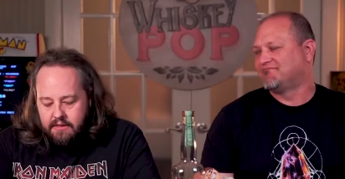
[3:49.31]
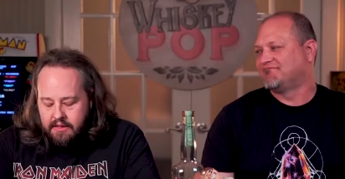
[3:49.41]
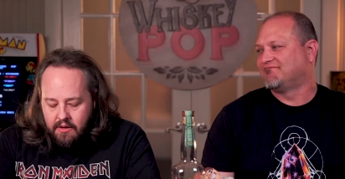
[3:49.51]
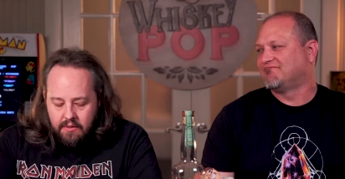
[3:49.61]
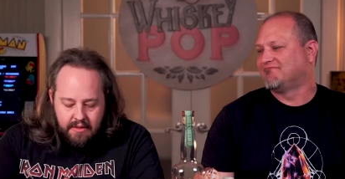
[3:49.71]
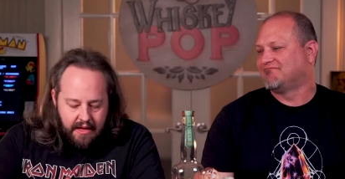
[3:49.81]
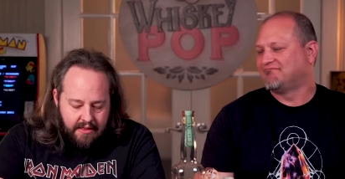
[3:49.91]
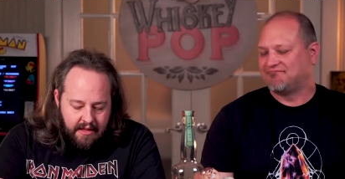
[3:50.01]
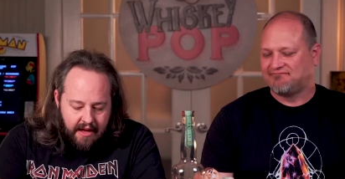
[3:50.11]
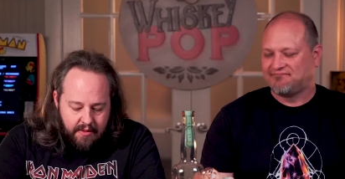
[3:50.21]
Speaker 1: You know,
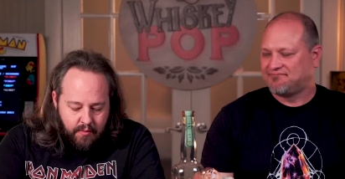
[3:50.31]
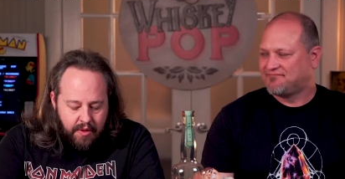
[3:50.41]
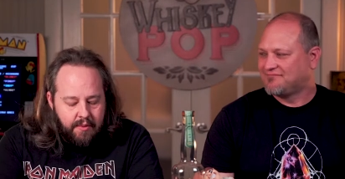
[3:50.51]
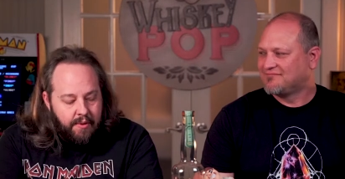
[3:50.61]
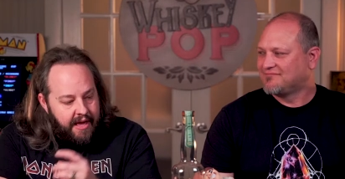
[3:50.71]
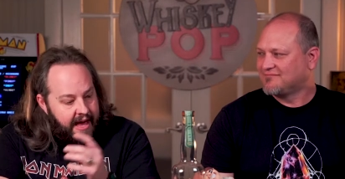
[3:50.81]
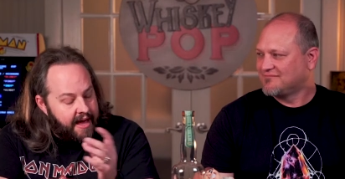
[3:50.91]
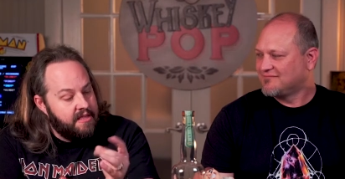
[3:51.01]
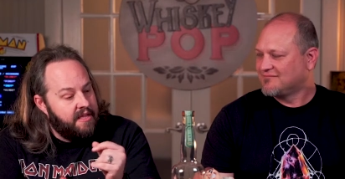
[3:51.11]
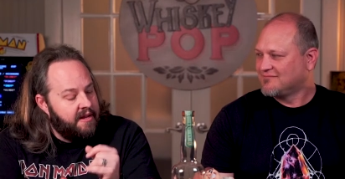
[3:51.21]
I, we we
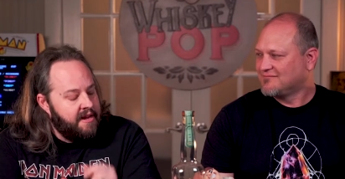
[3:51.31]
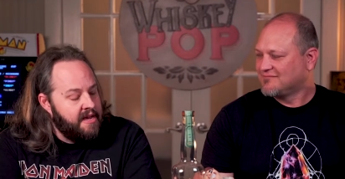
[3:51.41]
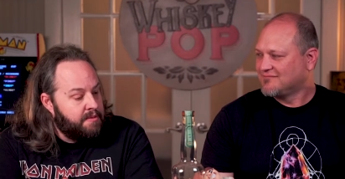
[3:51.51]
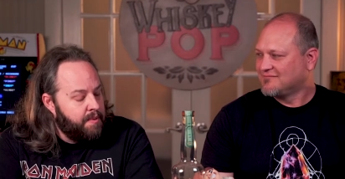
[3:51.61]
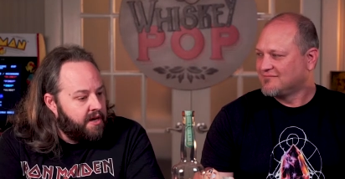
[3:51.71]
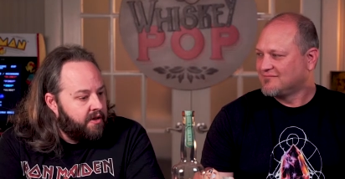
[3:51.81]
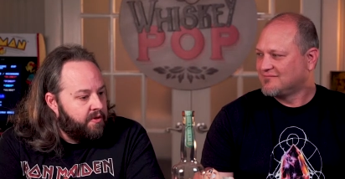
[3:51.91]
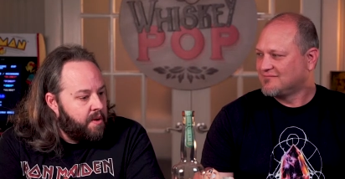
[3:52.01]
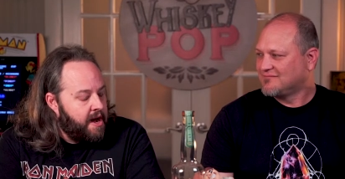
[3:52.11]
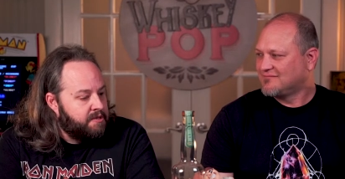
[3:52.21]
had the anise being on the
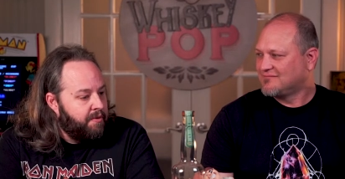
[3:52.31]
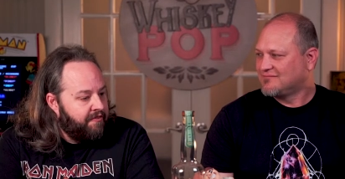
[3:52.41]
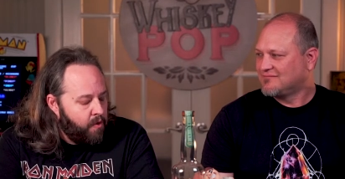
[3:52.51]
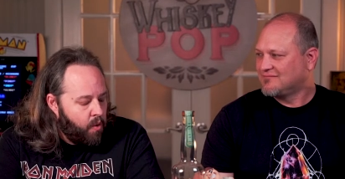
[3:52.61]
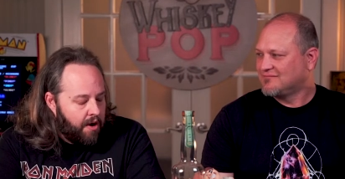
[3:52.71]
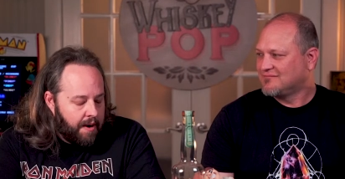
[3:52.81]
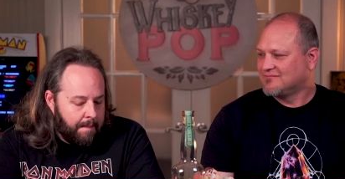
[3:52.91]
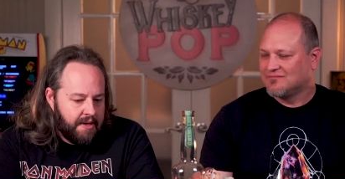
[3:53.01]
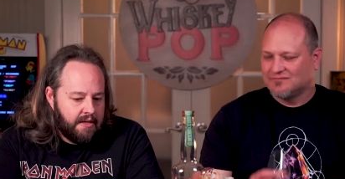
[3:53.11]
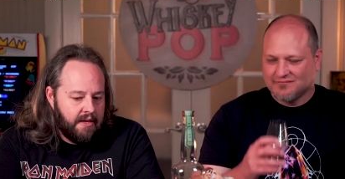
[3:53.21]
rise before,
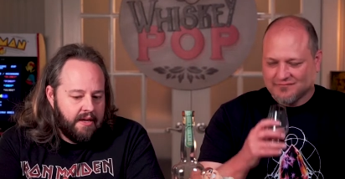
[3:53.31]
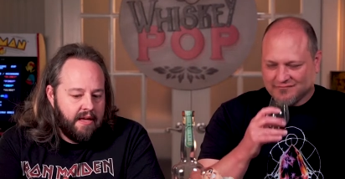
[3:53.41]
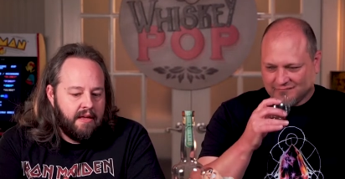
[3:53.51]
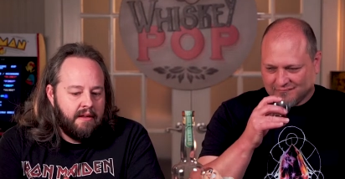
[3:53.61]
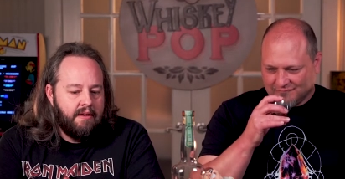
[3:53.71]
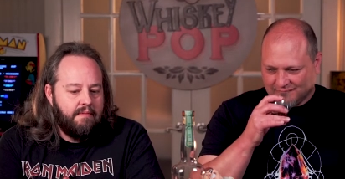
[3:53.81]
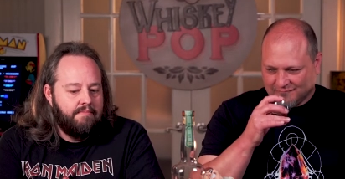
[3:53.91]
but again,